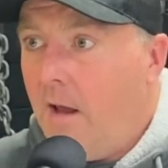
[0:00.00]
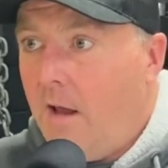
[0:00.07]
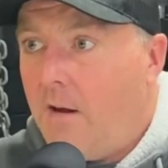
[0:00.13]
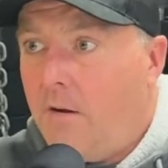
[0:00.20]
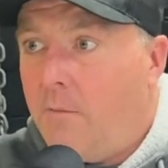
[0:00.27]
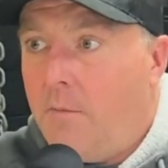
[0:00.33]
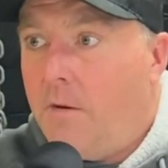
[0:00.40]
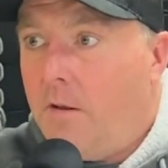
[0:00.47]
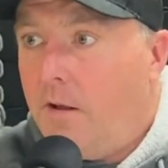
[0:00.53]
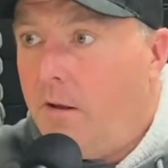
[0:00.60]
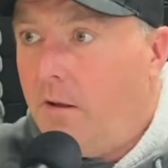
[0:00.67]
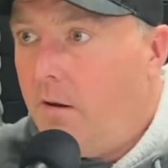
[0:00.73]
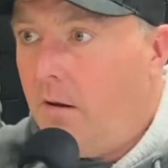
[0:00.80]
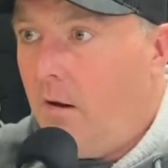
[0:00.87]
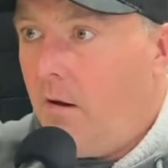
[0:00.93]
and you'd be like
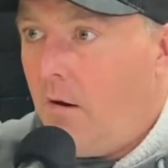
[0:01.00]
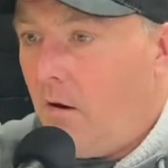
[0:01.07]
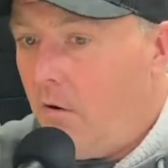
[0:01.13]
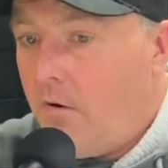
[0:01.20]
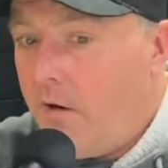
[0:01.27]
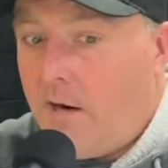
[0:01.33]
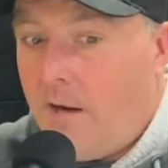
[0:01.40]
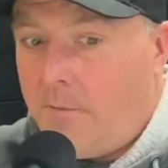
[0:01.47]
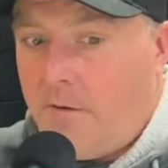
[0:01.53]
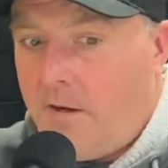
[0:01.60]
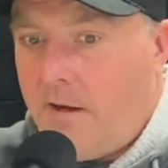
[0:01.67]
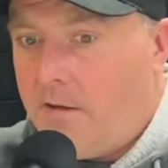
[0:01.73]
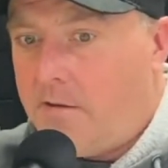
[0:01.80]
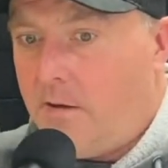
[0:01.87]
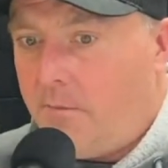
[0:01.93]
hurrying up to
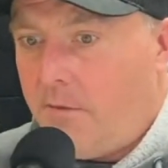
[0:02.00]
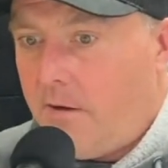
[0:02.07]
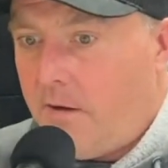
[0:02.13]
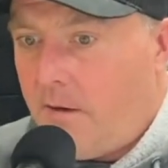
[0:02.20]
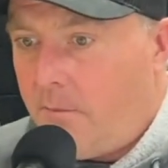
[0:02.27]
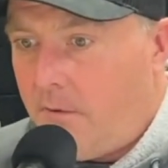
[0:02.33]
get something done?